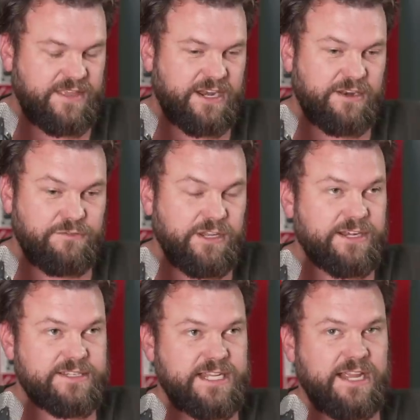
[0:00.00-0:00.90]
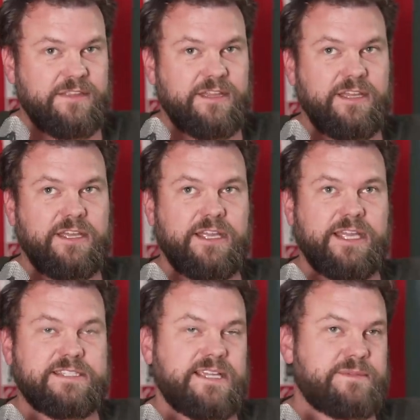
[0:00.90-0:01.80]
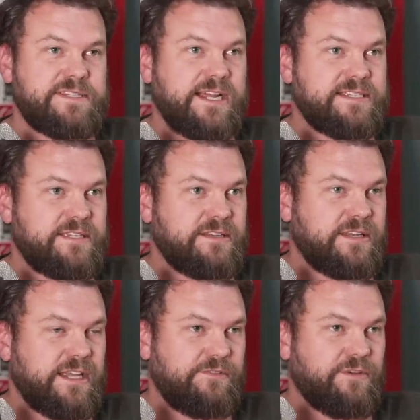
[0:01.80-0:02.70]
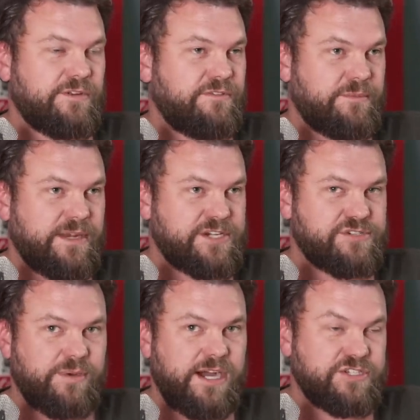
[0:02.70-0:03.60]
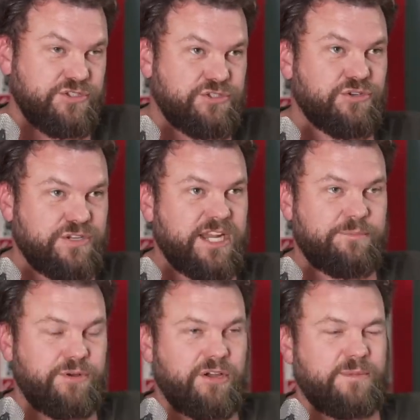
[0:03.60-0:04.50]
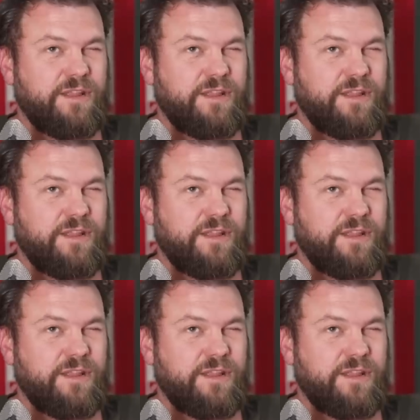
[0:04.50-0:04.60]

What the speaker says: that. And I fully understand in some states that if you want to film in national parks, you do need a permit.